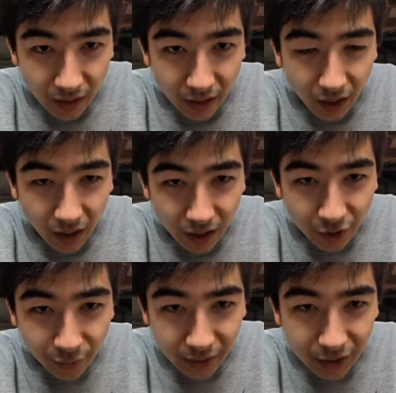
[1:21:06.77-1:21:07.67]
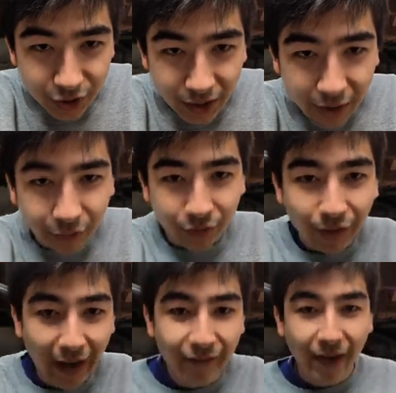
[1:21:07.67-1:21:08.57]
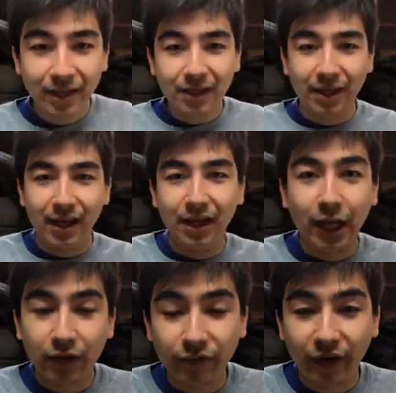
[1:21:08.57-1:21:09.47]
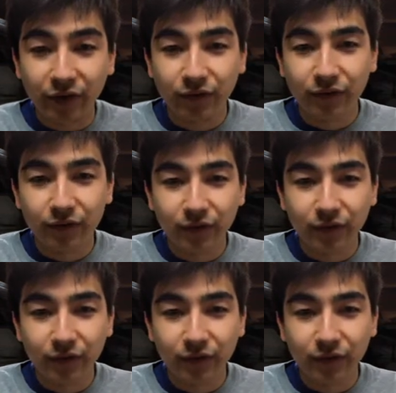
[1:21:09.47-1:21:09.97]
Karina Schneider, do you have any dating advice?